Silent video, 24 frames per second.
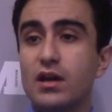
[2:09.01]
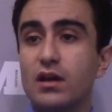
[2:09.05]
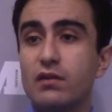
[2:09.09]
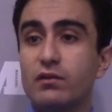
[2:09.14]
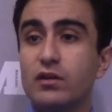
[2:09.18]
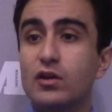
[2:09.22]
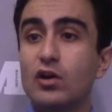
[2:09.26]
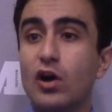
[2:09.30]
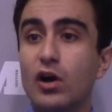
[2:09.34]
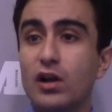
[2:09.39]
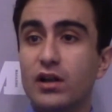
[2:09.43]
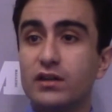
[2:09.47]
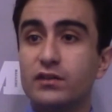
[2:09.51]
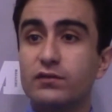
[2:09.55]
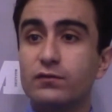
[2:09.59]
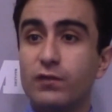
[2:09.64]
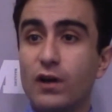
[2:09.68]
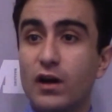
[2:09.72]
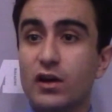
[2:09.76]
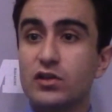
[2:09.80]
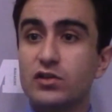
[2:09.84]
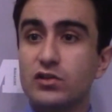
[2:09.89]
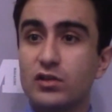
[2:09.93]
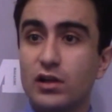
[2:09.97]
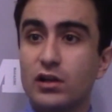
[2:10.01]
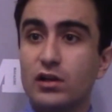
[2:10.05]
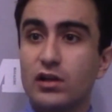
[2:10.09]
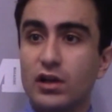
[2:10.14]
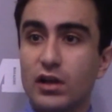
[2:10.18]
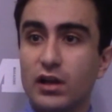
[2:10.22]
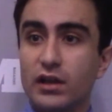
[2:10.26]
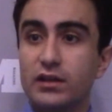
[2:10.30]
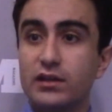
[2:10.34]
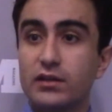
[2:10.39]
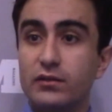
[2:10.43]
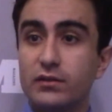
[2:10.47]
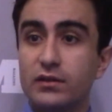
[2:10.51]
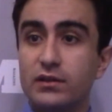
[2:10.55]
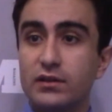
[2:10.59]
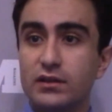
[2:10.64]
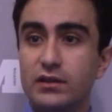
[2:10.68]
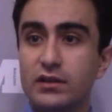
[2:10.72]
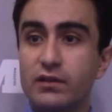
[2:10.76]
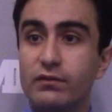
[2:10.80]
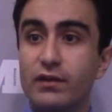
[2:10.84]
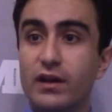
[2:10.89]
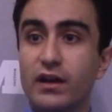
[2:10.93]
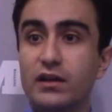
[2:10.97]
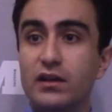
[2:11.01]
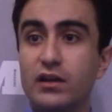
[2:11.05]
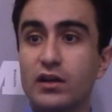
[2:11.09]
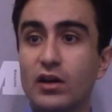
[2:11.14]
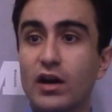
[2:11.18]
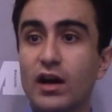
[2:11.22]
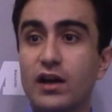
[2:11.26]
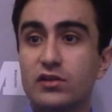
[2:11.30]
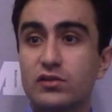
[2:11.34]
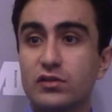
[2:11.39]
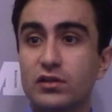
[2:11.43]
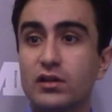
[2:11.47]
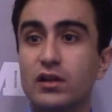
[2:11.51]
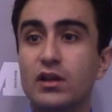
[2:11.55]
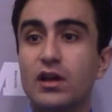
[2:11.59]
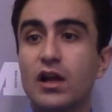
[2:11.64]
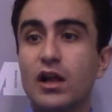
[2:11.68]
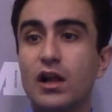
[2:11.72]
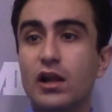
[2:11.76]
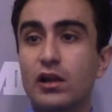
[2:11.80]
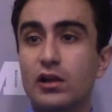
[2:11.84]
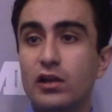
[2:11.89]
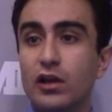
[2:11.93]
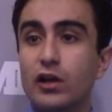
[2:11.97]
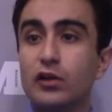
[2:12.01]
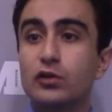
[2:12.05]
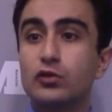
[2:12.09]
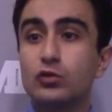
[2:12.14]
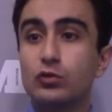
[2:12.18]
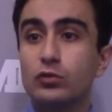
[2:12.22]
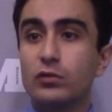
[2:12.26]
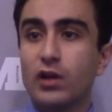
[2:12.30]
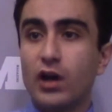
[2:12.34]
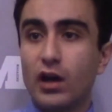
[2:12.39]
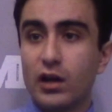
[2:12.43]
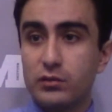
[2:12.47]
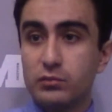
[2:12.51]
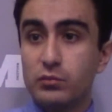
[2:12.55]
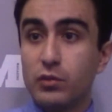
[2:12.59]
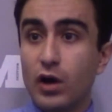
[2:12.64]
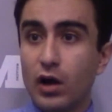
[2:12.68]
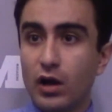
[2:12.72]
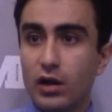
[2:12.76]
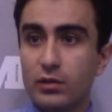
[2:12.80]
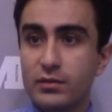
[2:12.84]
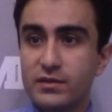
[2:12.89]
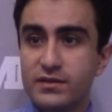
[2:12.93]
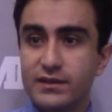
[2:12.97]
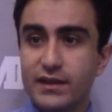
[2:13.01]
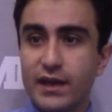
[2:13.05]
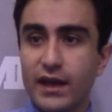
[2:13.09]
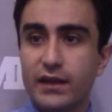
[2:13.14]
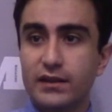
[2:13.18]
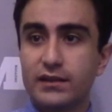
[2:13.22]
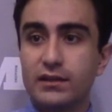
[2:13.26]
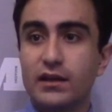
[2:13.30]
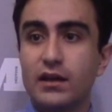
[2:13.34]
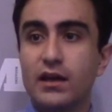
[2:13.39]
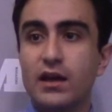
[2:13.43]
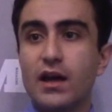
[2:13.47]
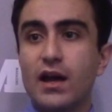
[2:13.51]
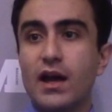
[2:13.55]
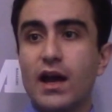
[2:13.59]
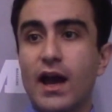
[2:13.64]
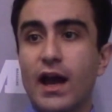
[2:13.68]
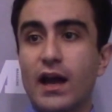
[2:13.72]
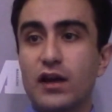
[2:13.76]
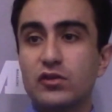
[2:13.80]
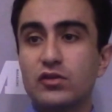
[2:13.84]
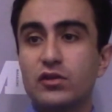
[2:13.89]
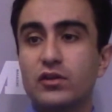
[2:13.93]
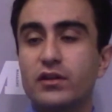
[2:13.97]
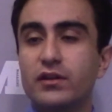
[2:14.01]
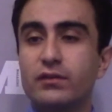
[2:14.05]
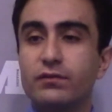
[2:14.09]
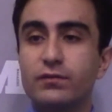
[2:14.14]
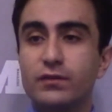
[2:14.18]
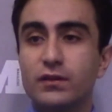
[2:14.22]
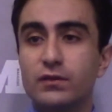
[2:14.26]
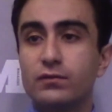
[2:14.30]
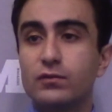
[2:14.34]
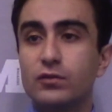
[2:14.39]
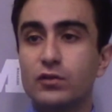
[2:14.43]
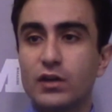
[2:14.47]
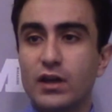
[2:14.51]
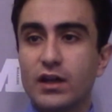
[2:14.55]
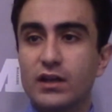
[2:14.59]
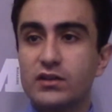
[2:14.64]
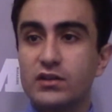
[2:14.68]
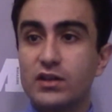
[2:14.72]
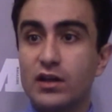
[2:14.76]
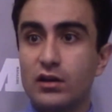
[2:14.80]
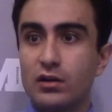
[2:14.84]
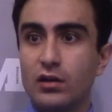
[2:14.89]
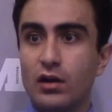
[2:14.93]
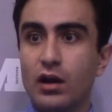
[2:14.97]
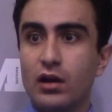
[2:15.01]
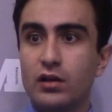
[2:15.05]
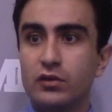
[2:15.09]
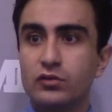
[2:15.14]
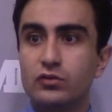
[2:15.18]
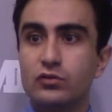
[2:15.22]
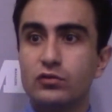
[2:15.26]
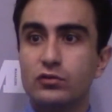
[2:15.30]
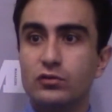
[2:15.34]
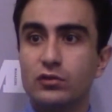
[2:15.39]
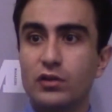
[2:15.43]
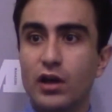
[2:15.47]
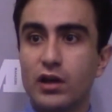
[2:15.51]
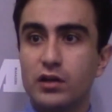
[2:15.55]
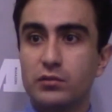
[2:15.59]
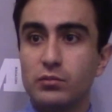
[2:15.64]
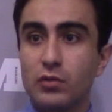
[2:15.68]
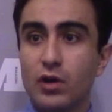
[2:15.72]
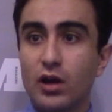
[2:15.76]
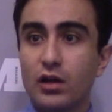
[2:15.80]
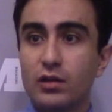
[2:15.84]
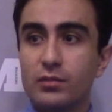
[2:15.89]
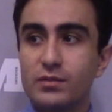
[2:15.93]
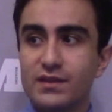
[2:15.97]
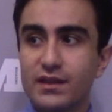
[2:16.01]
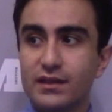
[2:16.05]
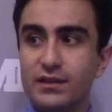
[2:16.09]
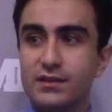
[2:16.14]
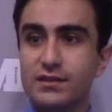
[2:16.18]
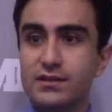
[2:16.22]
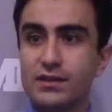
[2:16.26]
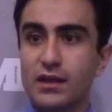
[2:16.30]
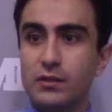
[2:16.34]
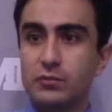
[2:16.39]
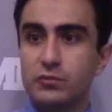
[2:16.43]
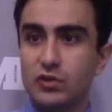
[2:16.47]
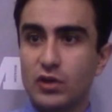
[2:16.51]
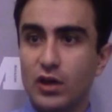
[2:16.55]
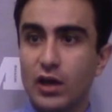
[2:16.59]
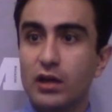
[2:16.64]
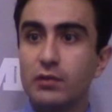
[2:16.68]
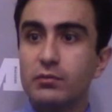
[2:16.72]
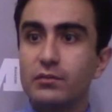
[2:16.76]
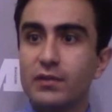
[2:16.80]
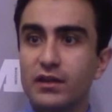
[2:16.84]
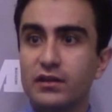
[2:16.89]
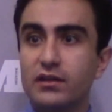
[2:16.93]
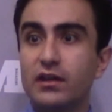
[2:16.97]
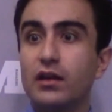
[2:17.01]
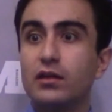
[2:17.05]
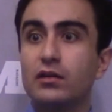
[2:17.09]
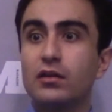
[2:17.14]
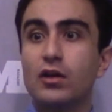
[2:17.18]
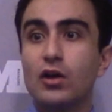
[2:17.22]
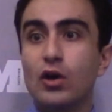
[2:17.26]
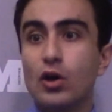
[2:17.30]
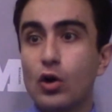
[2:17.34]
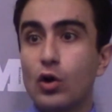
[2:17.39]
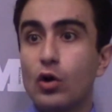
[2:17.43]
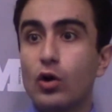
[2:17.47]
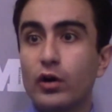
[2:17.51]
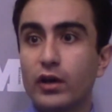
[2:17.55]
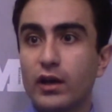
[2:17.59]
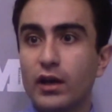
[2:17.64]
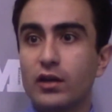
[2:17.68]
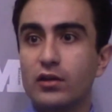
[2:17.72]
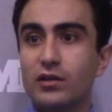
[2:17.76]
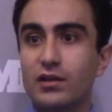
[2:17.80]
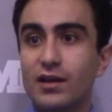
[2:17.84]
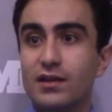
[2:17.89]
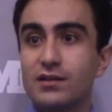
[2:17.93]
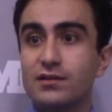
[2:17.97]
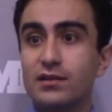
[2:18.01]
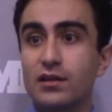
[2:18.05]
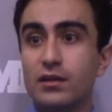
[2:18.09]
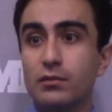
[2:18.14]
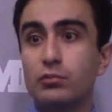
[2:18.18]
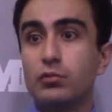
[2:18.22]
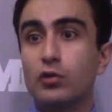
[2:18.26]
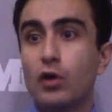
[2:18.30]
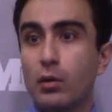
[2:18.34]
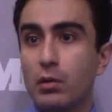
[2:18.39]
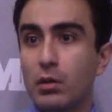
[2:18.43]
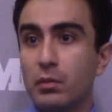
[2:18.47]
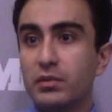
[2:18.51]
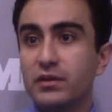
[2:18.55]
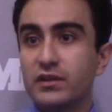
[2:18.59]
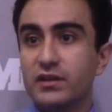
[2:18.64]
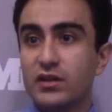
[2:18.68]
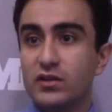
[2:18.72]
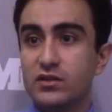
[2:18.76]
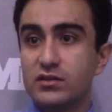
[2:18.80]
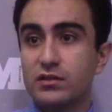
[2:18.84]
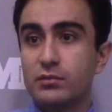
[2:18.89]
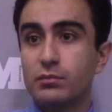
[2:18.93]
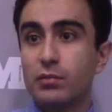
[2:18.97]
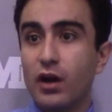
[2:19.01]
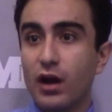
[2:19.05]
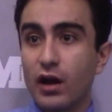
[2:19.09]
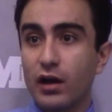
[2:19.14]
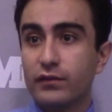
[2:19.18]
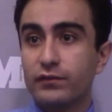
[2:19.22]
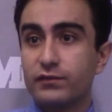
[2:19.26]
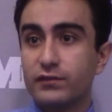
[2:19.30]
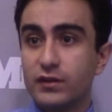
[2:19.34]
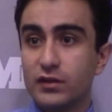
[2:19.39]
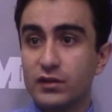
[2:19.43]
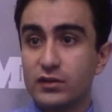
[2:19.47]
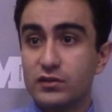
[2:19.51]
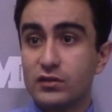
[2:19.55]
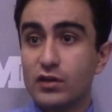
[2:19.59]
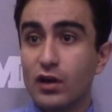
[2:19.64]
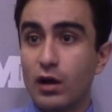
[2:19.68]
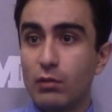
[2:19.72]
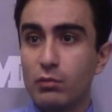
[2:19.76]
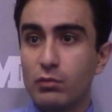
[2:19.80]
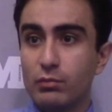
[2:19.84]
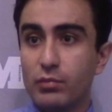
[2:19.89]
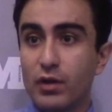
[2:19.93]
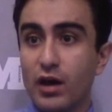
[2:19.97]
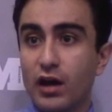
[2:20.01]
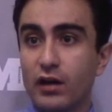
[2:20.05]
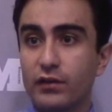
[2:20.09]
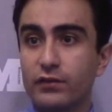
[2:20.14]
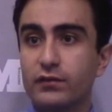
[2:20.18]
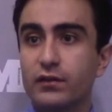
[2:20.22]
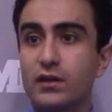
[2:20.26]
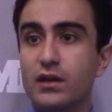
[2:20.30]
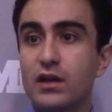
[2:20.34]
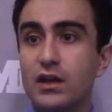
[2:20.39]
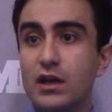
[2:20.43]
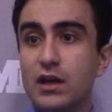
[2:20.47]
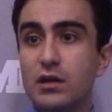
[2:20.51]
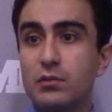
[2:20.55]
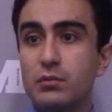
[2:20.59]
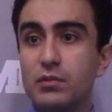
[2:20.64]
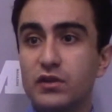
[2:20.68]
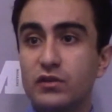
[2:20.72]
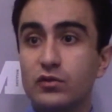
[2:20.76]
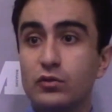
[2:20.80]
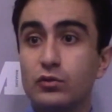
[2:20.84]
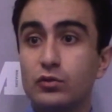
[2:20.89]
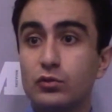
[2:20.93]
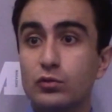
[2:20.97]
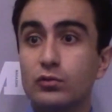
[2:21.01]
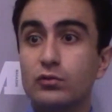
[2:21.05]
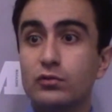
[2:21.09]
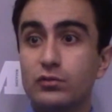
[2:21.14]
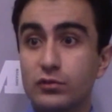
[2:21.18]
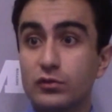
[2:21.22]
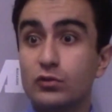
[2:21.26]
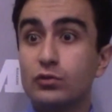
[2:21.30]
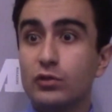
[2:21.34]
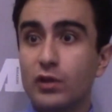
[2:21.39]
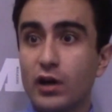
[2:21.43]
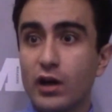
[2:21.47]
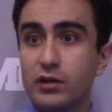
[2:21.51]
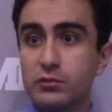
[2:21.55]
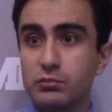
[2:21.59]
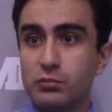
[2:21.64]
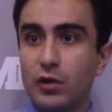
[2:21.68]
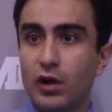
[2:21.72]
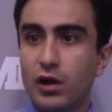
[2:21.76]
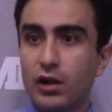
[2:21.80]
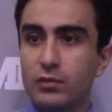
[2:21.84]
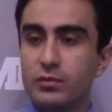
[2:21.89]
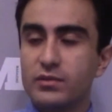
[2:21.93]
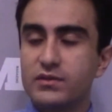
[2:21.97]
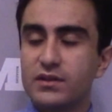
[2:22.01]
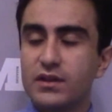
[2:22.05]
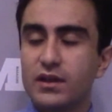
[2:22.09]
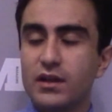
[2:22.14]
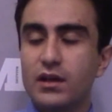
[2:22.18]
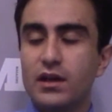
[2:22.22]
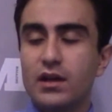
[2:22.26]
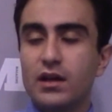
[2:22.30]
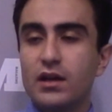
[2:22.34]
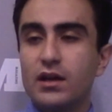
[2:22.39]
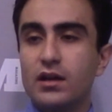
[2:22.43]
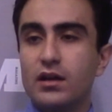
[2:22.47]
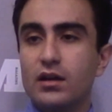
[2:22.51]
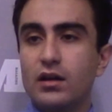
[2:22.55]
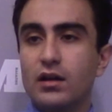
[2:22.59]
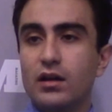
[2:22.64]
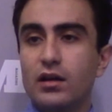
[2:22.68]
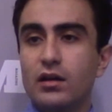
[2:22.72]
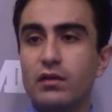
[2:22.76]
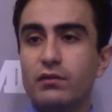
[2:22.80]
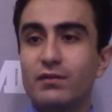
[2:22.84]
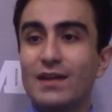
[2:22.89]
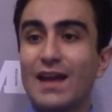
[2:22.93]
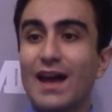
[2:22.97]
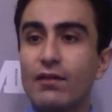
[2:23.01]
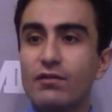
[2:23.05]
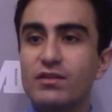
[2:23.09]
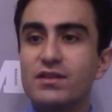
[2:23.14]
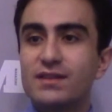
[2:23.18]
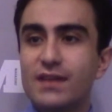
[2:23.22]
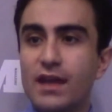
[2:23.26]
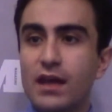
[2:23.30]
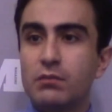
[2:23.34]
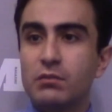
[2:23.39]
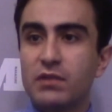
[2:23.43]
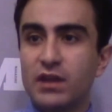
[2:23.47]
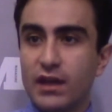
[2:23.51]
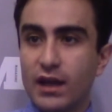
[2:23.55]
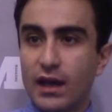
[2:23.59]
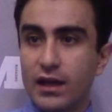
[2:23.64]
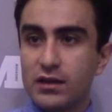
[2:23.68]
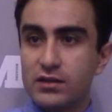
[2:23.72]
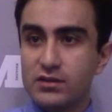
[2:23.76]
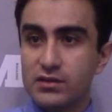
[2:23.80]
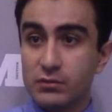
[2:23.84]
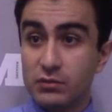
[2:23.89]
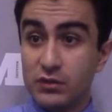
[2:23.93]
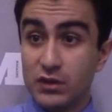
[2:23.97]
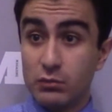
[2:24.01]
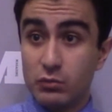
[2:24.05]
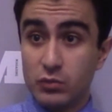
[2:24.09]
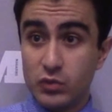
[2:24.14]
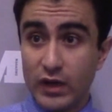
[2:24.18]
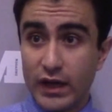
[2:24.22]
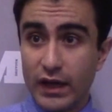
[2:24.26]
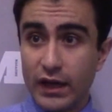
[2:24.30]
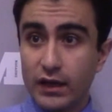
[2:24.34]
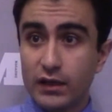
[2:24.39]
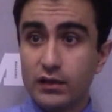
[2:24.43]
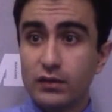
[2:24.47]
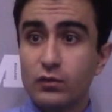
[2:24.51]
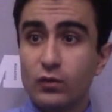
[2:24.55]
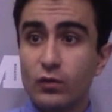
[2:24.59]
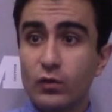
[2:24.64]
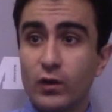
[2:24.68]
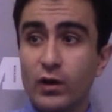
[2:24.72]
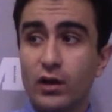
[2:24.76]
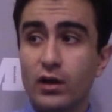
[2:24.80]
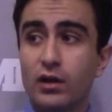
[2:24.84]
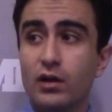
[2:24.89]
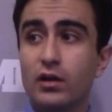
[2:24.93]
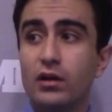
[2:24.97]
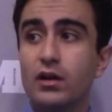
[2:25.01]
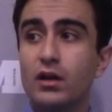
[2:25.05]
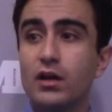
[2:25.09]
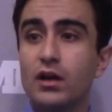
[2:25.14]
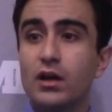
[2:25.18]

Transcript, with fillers: We call it functional connectivity. The way they're actually like two light bulbs that actually, if, if you can turn on two light bulbs at the same time, and then okay, you can say probably there's a path, there's common path between two two light bulbs. Uh, we have the same mechanism in the brain where